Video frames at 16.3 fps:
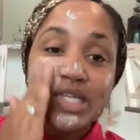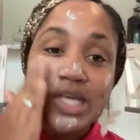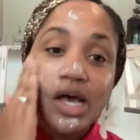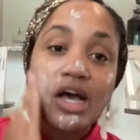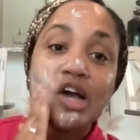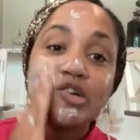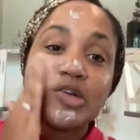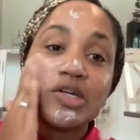to
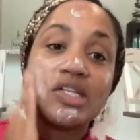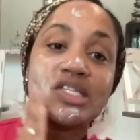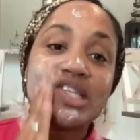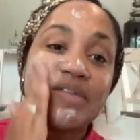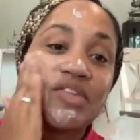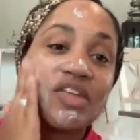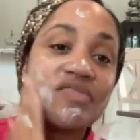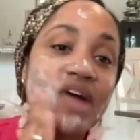
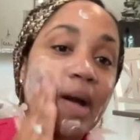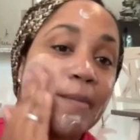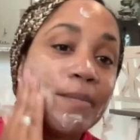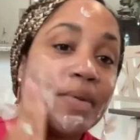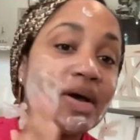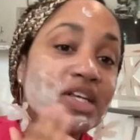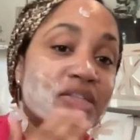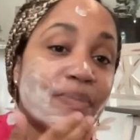
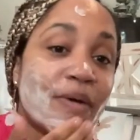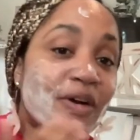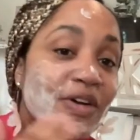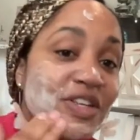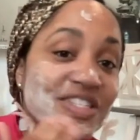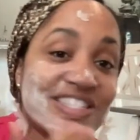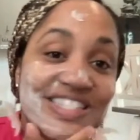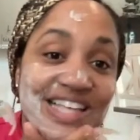$175 per
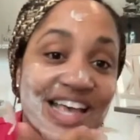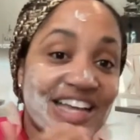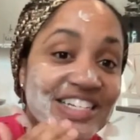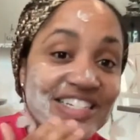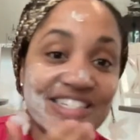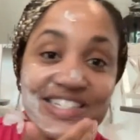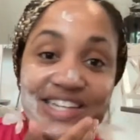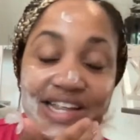
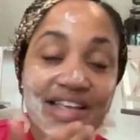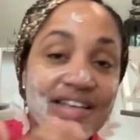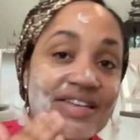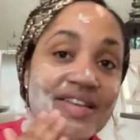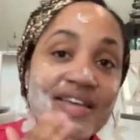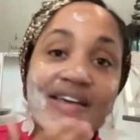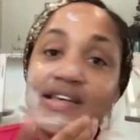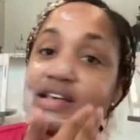session